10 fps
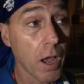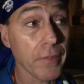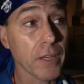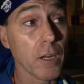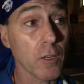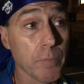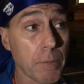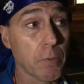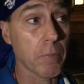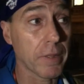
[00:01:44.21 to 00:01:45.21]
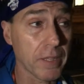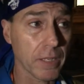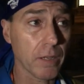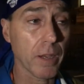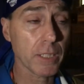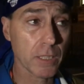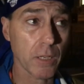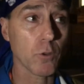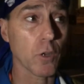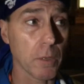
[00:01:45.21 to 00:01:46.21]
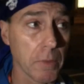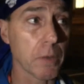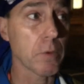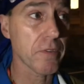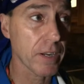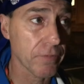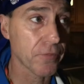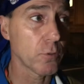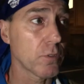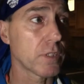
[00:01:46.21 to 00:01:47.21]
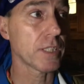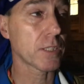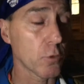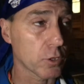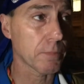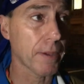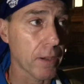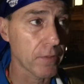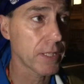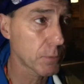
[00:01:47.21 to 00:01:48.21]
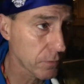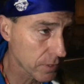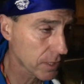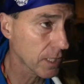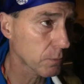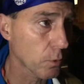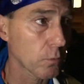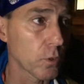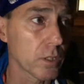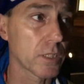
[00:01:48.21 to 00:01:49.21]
I think a lot of people might think now, actually, hold on a minute, we've had a full discourse about this, we've discussed what the